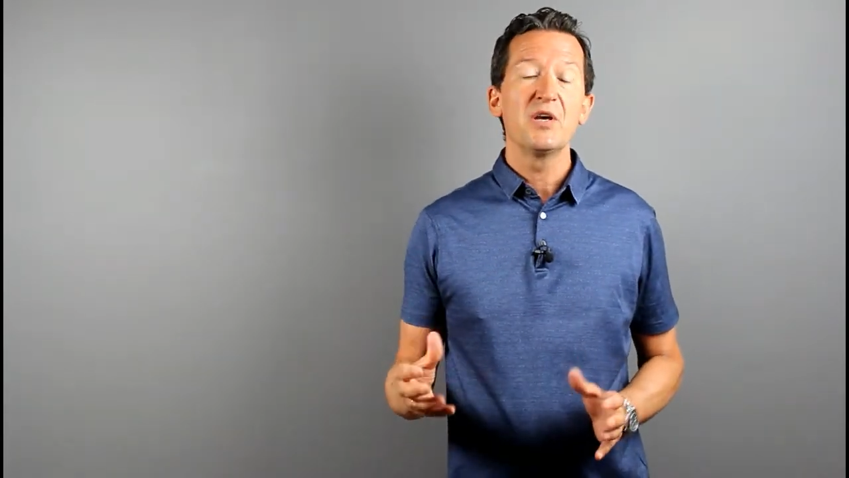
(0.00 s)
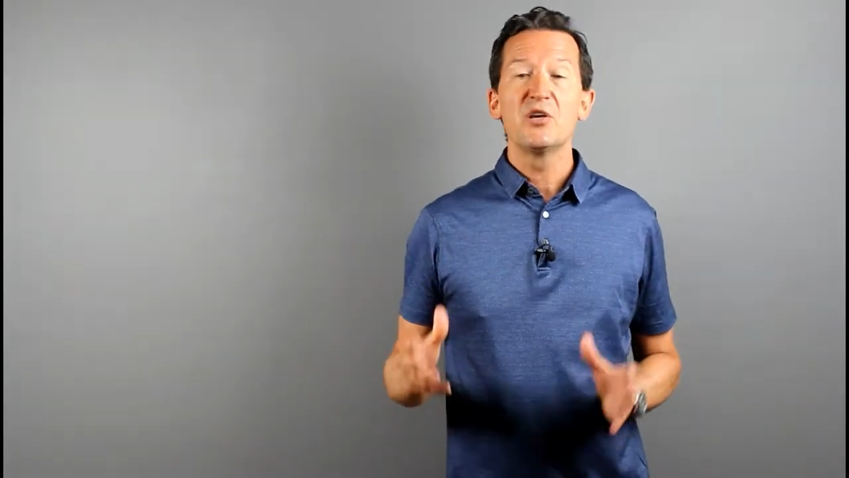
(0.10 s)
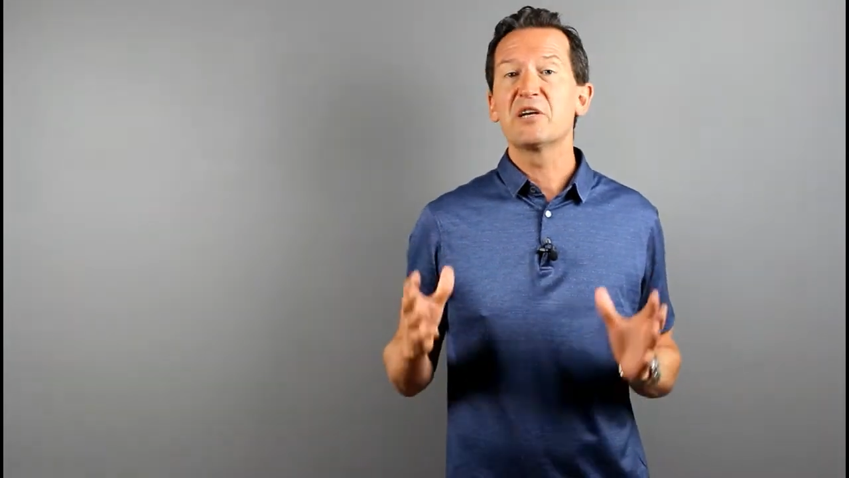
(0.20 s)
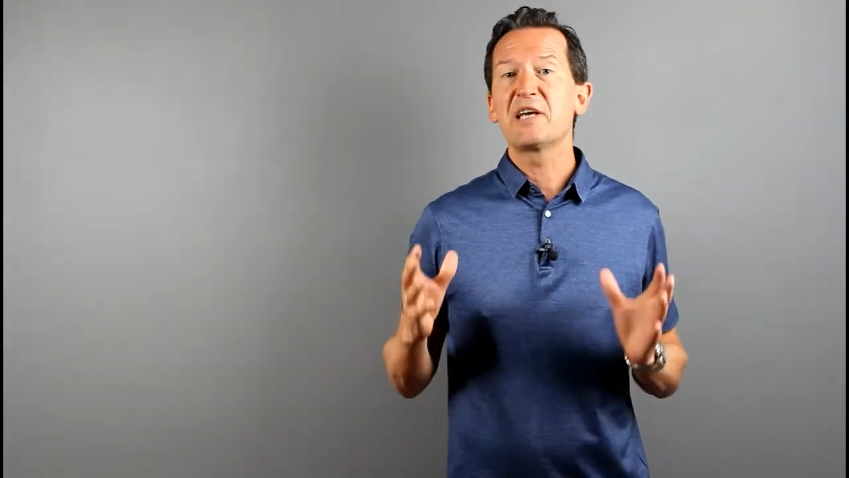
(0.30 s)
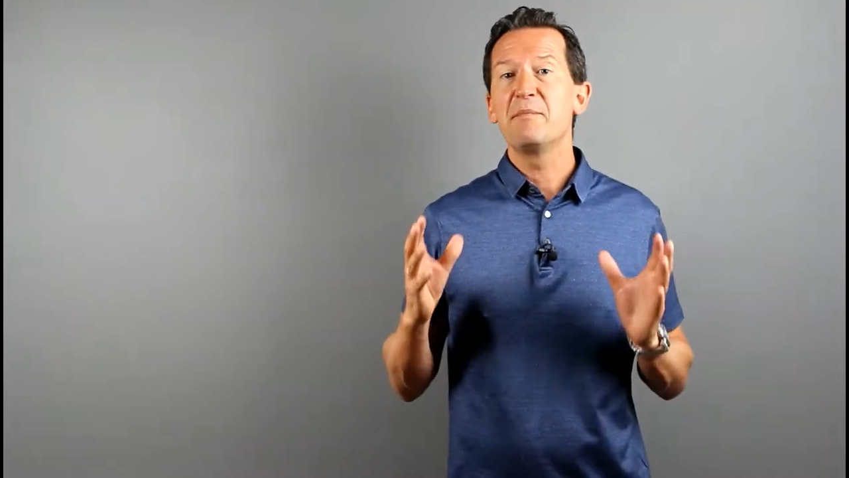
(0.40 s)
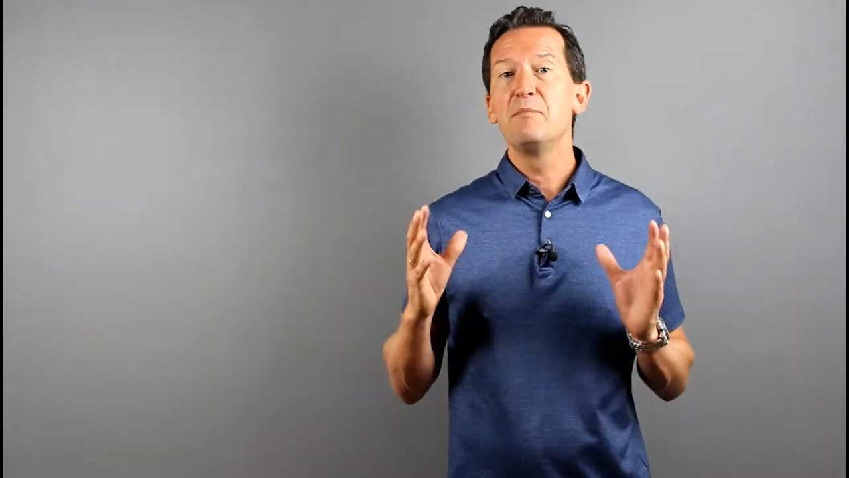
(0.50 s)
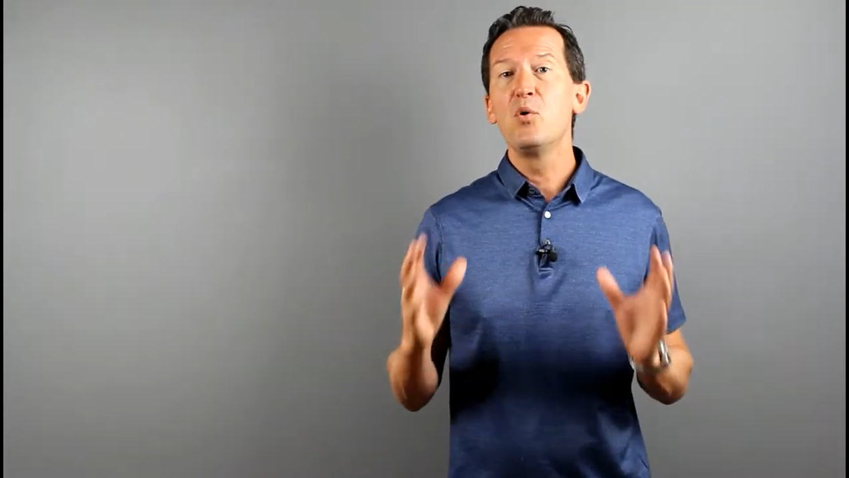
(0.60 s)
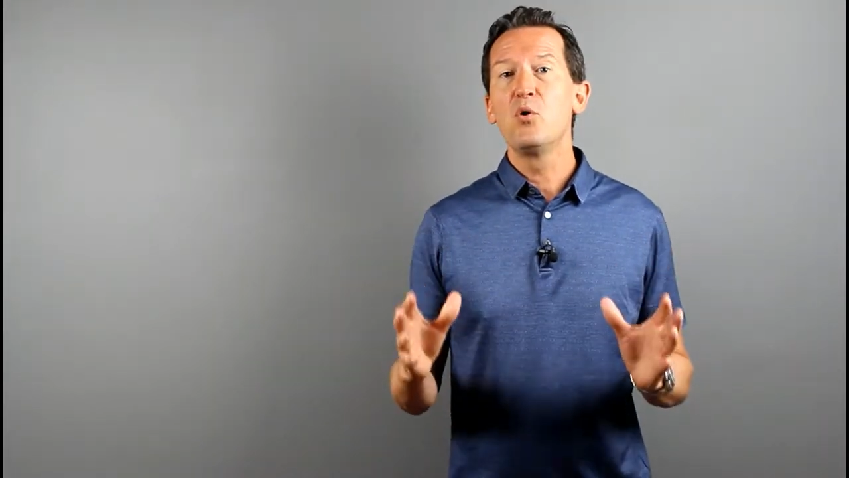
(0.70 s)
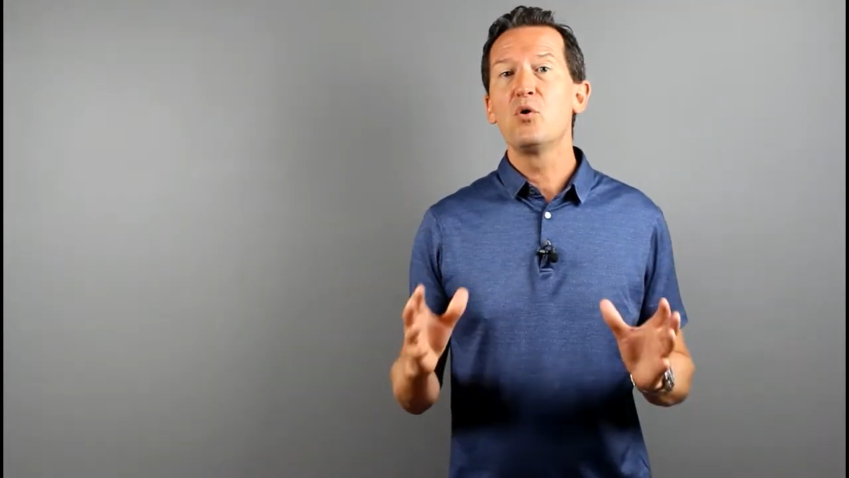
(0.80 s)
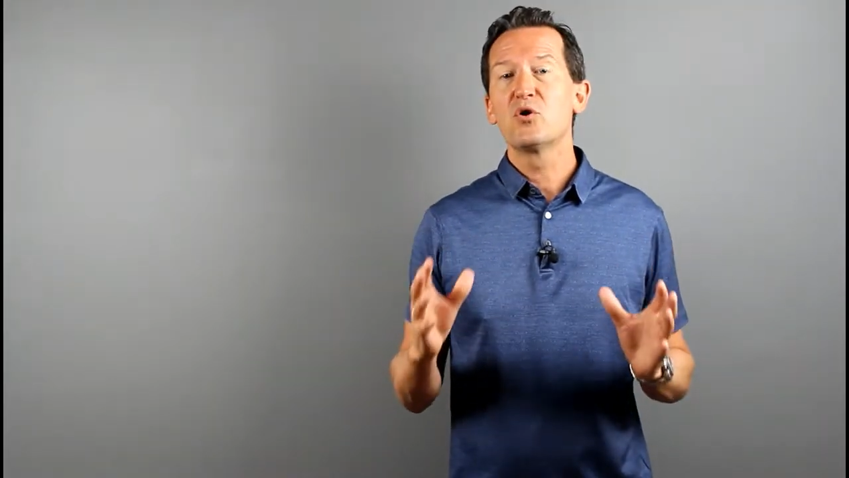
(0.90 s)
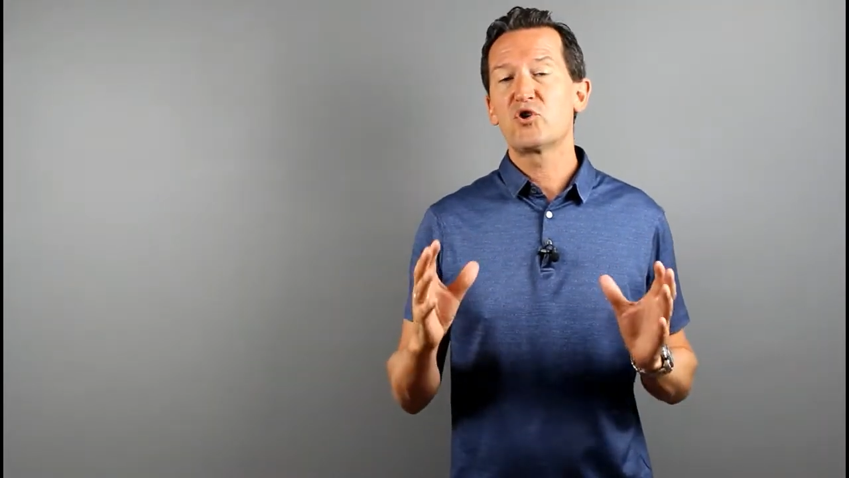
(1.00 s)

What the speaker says: You're going to get more